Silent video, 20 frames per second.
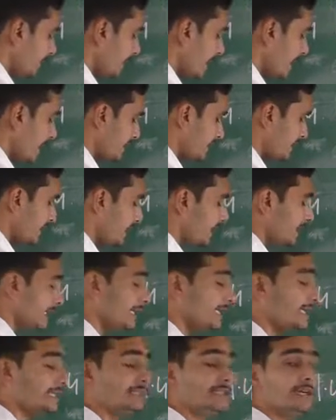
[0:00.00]

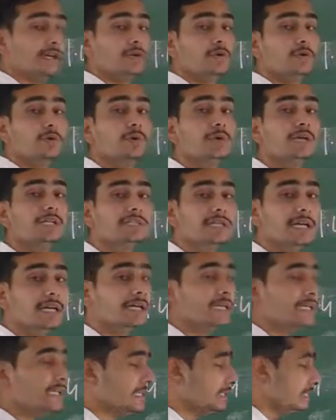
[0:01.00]
party is who is
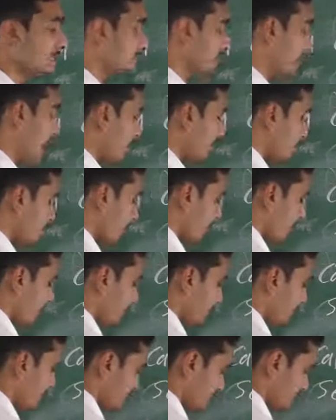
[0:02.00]
a sound
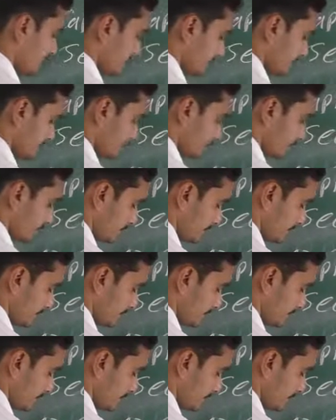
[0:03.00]
mind person.